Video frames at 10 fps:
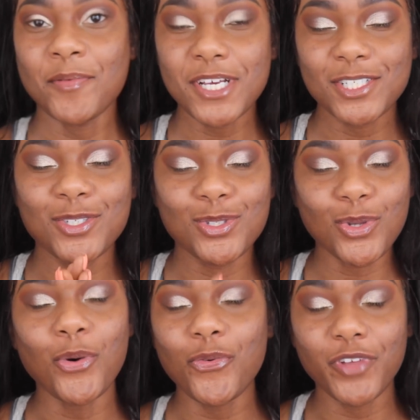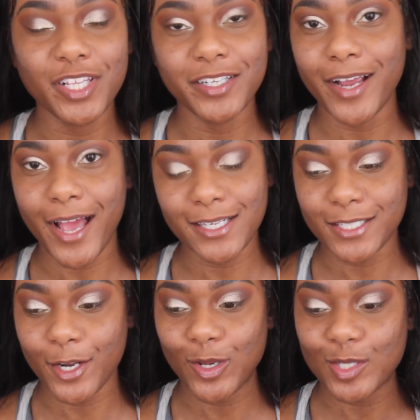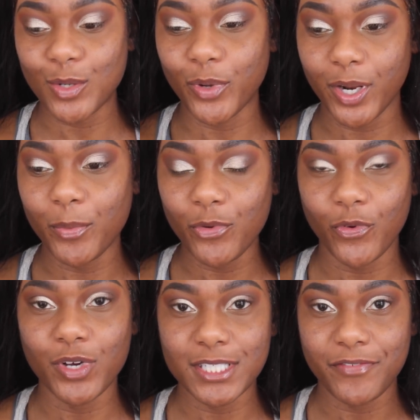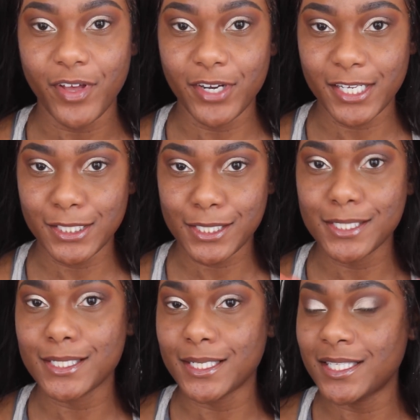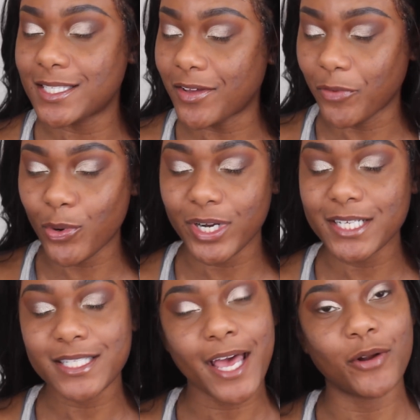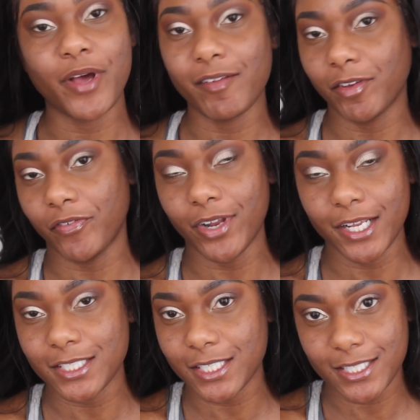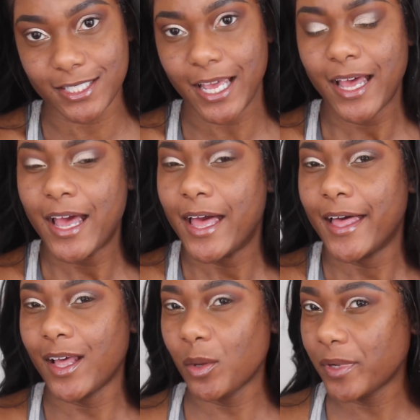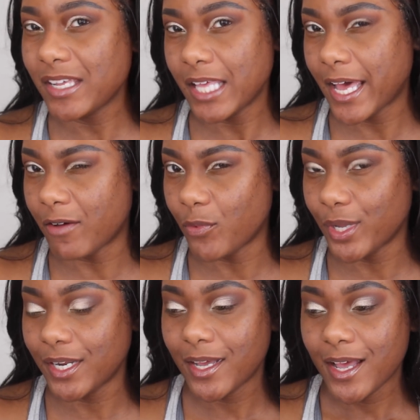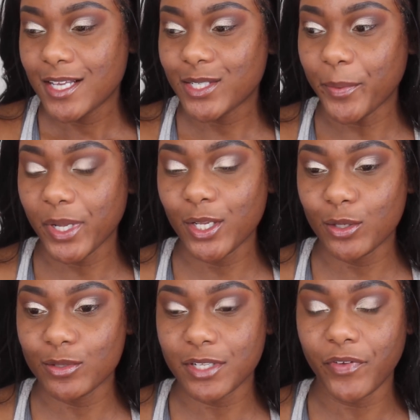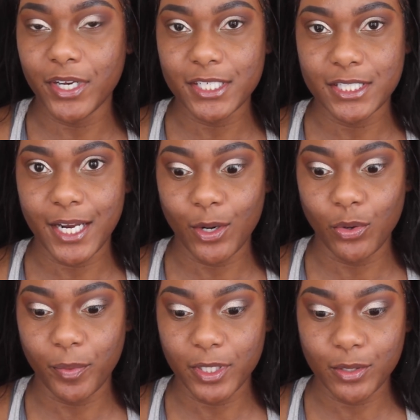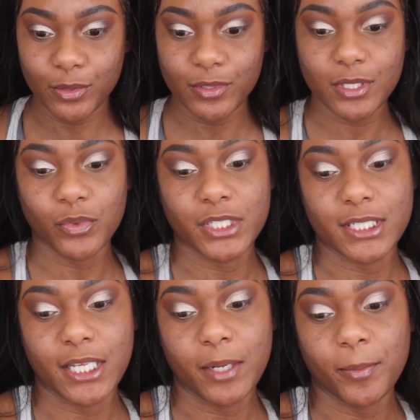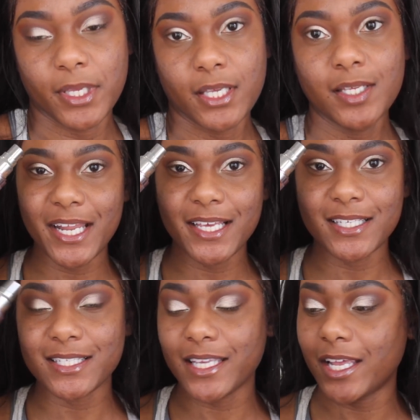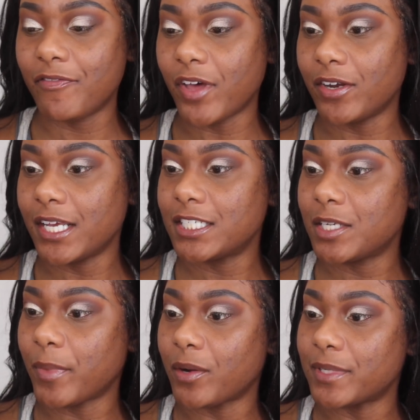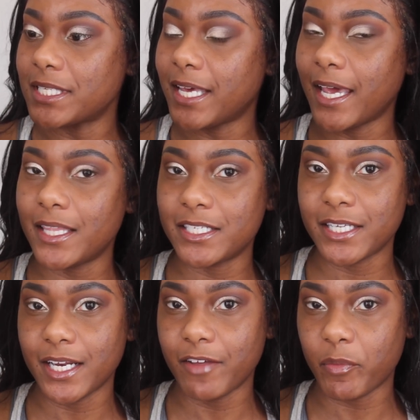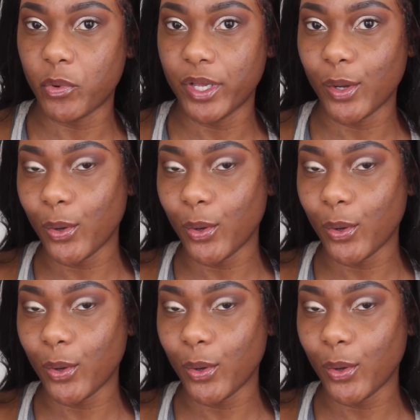I'm like so feeling their eyeshadow, so we're gonna move on to foundation, since of course I don't have their foundation because I don't believe they have one. So I'm going to use the foundation that I normally use, which is going to be my Naked Skin Foundation by Urban Decay in the shade 11.0.